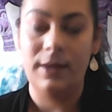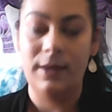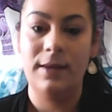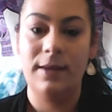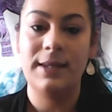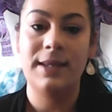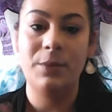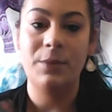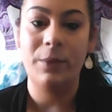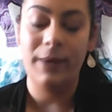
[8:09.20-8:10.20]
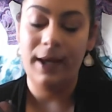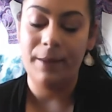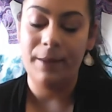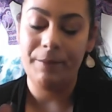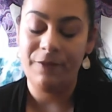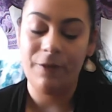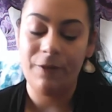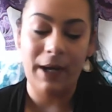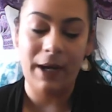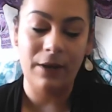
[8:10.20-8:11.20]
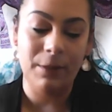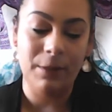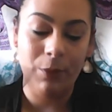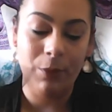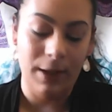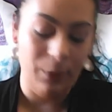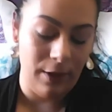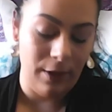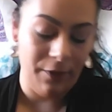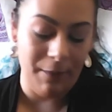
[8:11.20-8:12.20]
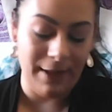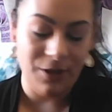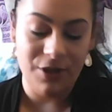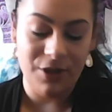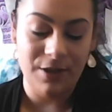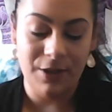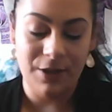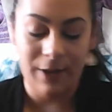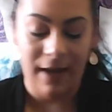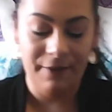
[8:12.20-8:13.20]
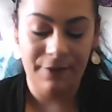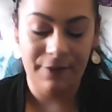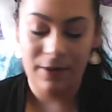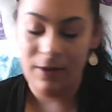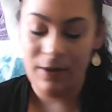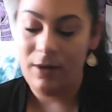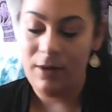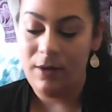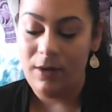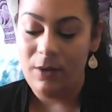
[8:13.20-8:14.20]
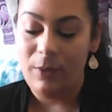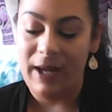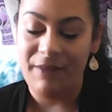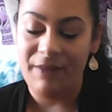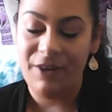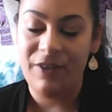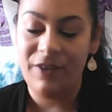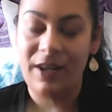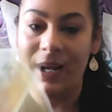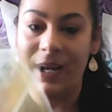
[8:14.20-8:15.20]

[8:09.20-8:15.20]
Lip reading: Let's see what we got for pile number 1. What other messages do you have? We have here the Knight of